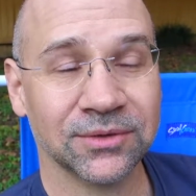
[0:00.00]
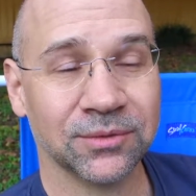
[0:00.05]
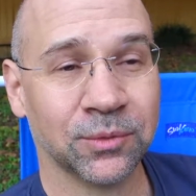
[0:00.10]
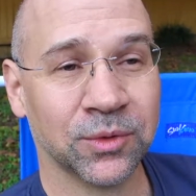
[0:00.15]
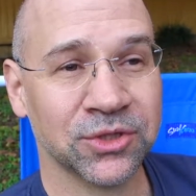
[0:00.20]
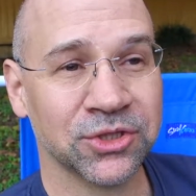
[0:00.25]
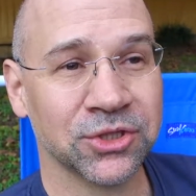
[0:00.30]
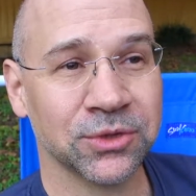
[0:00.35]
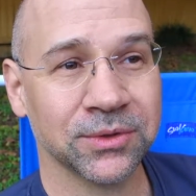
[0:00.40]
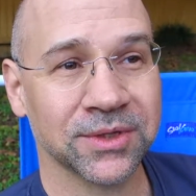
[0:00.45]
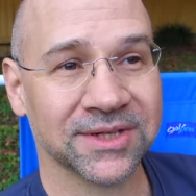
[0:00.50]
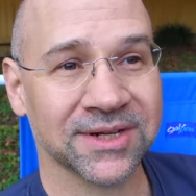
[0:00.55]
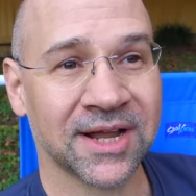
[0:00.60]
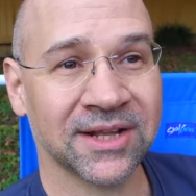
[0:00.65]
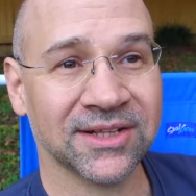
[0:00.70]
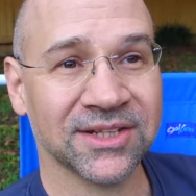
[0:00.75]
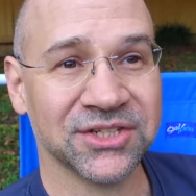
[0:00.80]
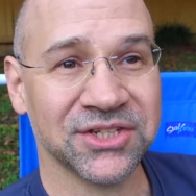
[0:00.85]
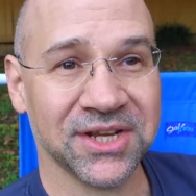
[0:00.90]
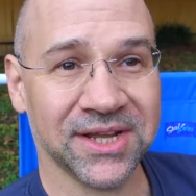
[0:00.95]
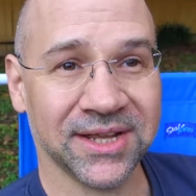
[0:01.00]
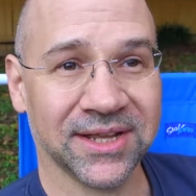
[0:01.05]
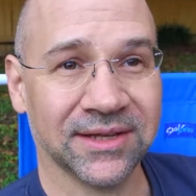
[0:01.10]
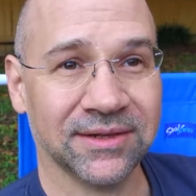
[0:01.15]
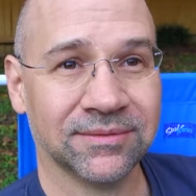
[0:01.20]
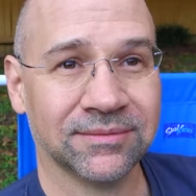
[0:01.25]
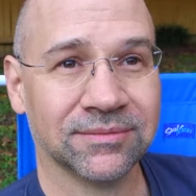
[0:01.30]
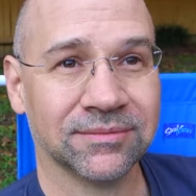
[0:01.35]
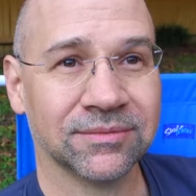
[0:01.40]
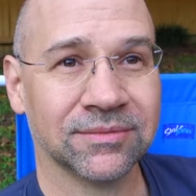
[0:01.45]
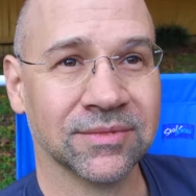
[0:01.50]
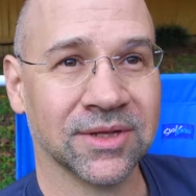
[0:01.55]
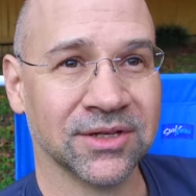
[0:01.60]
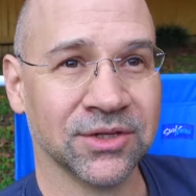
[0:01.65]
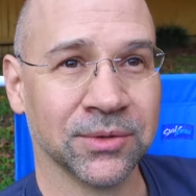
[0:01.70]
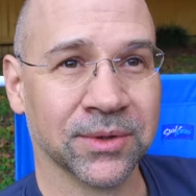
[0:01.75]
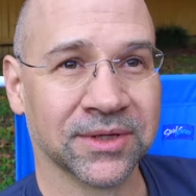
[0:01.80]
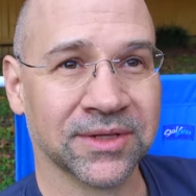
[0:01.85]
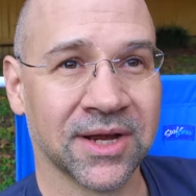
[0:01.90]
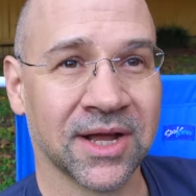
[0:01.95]
Once you acknowledge it,
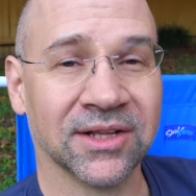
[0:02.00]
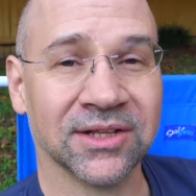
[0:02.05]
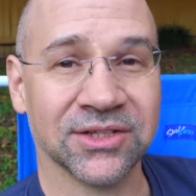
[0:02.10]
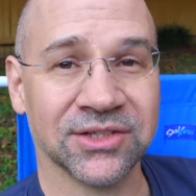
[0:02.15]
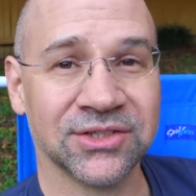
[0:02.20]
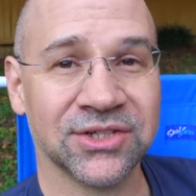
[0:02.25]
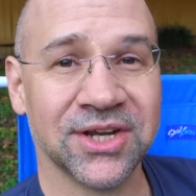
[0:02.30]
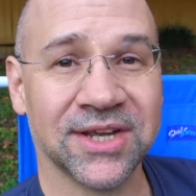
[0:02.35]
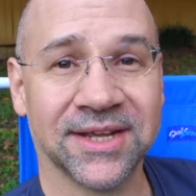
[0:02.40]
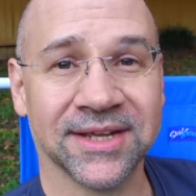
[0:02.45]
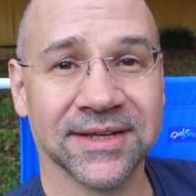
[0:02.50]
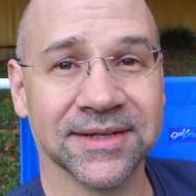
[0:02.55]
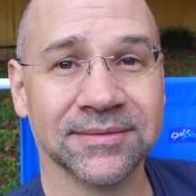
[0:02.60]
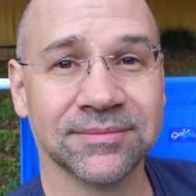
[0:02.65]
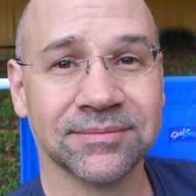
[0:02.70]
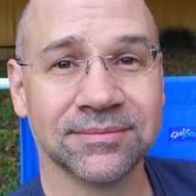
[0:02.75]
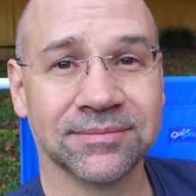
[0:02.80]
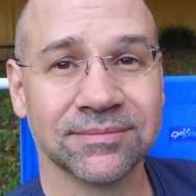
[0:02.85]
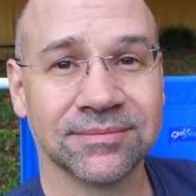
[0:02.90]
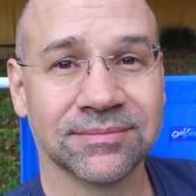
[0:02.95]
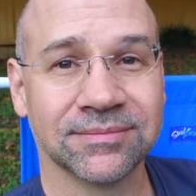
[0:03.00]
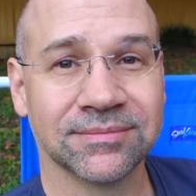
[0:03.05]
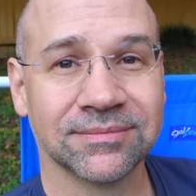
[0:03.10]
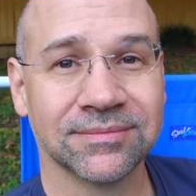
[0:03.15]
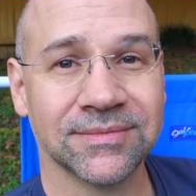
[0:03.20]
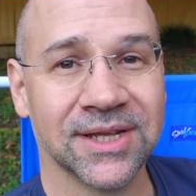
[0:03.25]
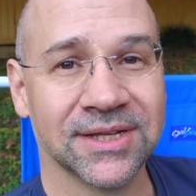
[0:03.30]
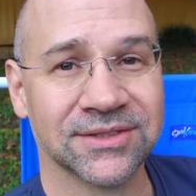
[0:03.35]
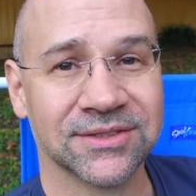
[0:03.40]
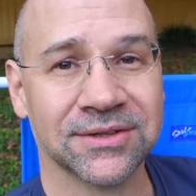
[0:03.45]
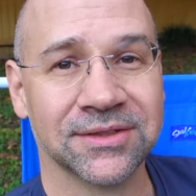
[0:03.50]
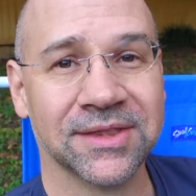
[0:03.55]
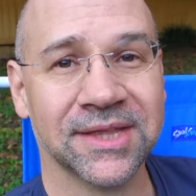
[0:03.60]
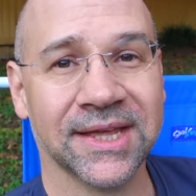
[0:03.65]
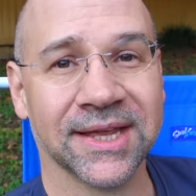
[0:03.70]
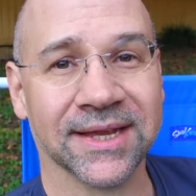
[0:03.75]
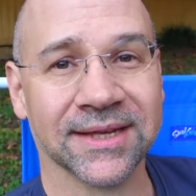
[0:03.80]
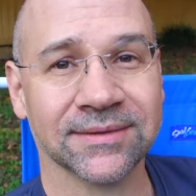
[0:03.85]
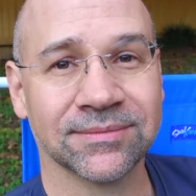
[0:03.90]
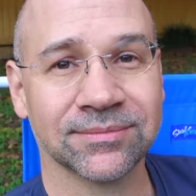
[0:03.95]
then you acknowledge it. It's a
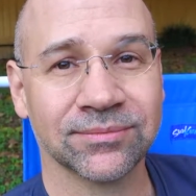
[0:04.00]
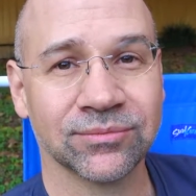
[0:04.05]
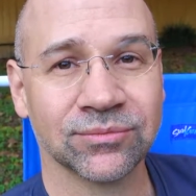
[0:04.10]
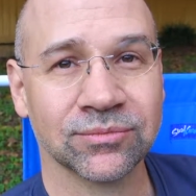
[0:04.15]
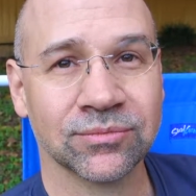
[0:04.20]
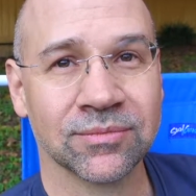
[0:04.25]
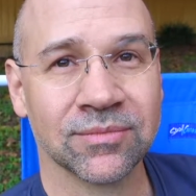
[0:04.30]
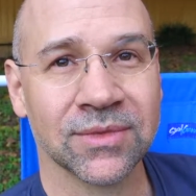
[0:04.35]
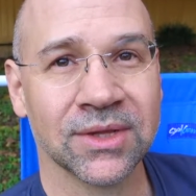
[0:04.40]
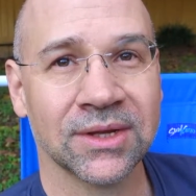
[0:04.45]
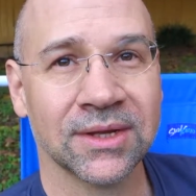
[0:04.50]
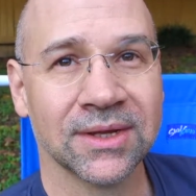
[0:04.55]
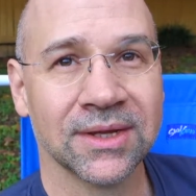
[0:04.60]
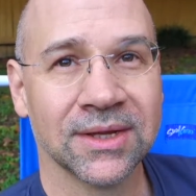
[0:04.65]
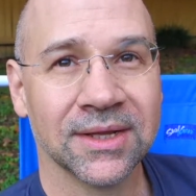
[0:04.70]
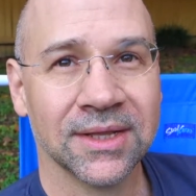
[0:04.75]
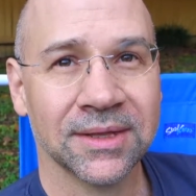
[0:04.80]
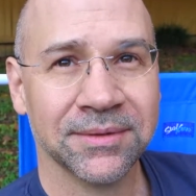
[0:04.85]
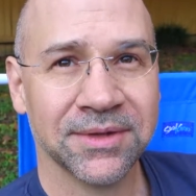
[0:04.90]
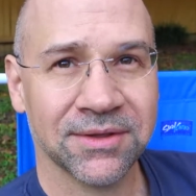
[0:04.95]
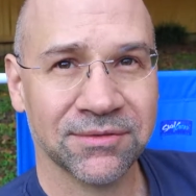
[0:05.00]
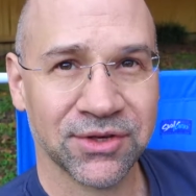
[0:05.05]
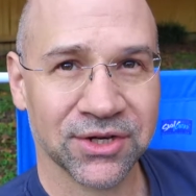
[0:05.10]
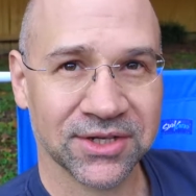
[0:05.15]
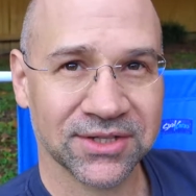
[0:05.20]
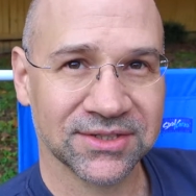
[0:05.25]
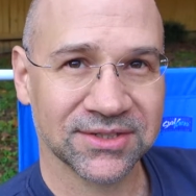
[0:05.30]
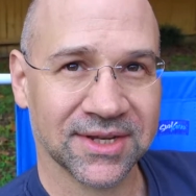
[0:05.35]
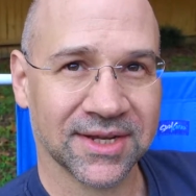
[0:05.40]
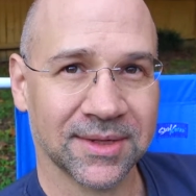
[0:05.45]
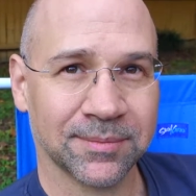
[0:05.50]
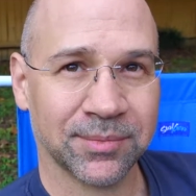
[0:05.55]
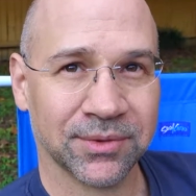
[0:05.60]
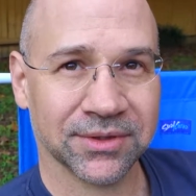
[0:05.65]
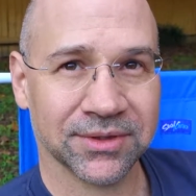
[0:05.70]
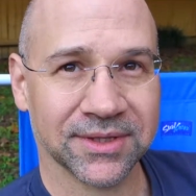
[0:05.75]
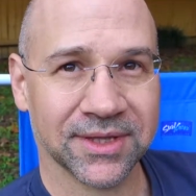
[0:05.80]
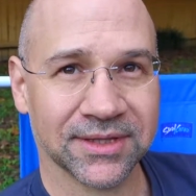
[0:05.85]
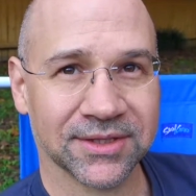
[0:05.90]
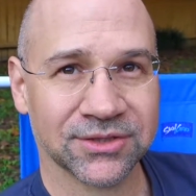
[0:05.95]
thing. Let me give you an
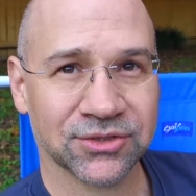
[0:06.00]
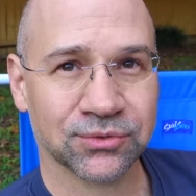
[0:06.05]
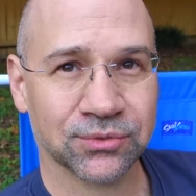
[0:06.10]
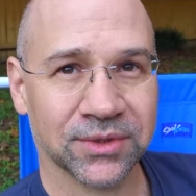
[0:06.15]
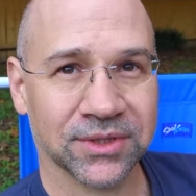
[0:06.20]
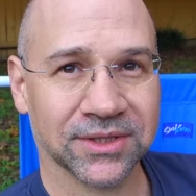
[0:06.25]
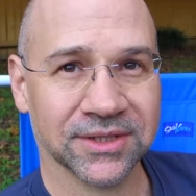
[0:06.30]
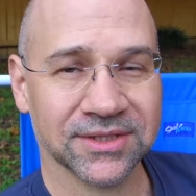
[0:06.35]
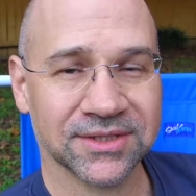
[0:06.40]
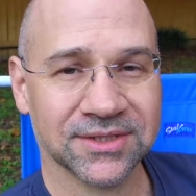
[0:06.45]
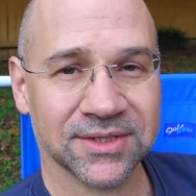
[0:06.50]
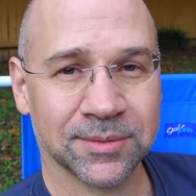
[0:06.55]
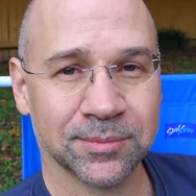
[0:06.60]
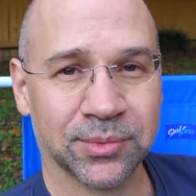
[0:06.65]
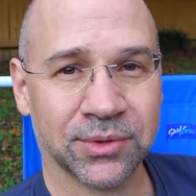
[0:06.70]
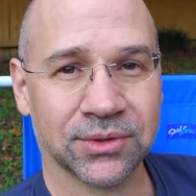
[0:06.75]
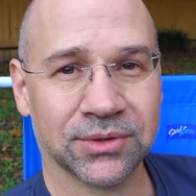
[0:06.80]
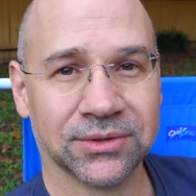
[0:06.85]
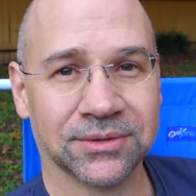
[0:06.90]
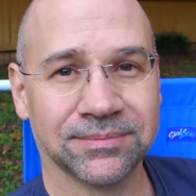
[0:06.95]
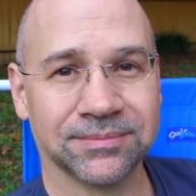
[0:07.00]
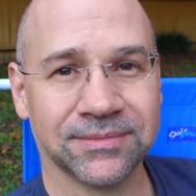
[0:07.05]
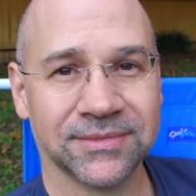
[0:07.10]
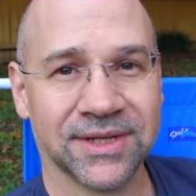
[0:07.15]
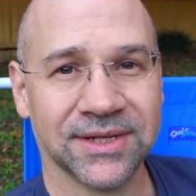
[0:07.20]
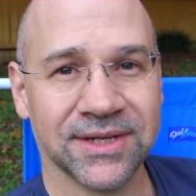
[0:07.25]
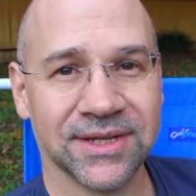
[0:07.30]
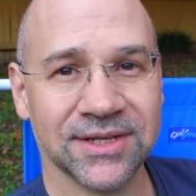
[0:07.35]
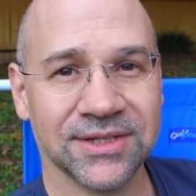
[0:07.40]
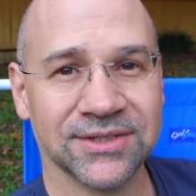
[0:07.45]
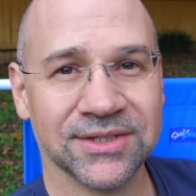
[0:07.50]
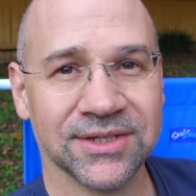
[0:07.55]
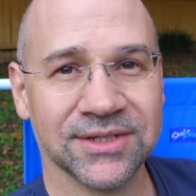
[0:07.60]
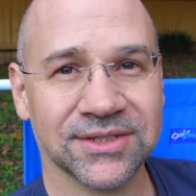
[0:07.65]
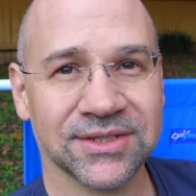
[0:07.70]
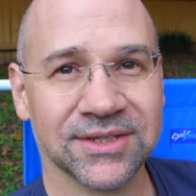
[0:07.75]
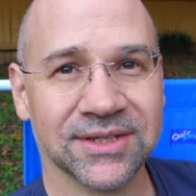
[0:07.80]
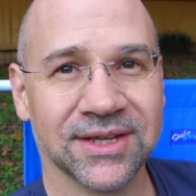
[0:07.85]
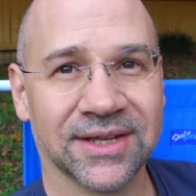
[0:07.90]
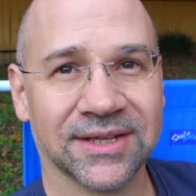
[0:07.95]
example that it's really simple and easy
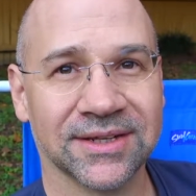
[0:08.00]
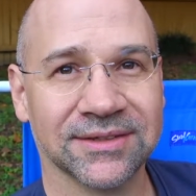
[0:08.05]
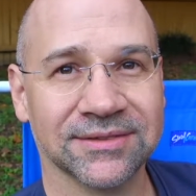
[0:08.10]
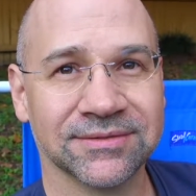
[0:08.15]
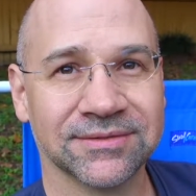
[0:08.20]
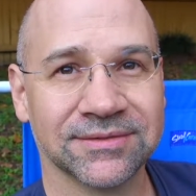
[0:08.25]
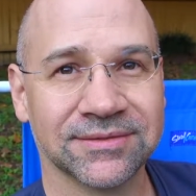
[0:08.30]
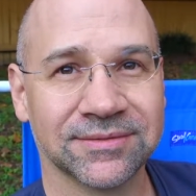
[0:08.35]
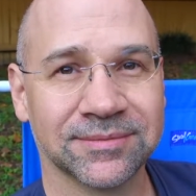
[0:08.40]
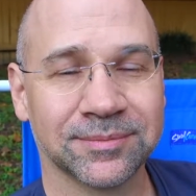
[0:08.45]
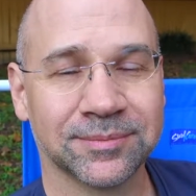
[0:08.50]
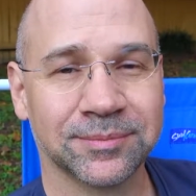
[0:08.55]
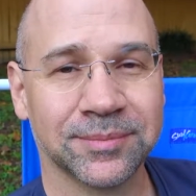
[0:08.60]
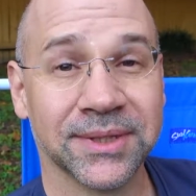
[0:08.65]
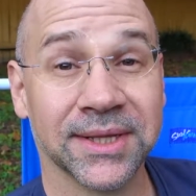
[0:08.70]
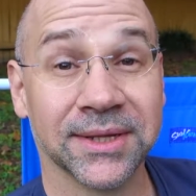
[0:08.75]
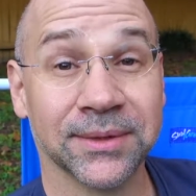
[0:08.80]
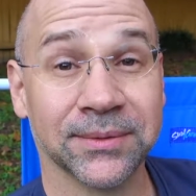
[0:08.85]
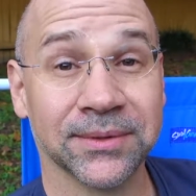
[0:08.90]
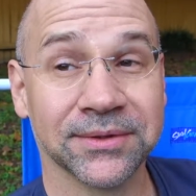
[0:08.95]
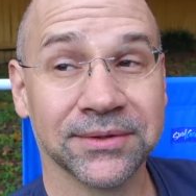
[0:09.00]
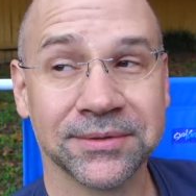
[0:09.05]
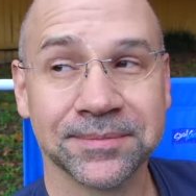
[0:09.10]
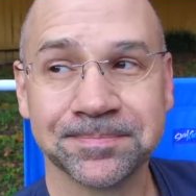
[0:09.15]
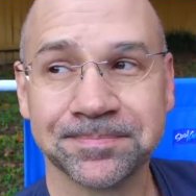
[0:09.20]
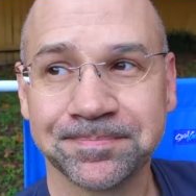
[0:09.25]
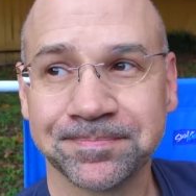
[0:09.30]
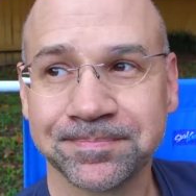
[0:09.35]
to kind of play with.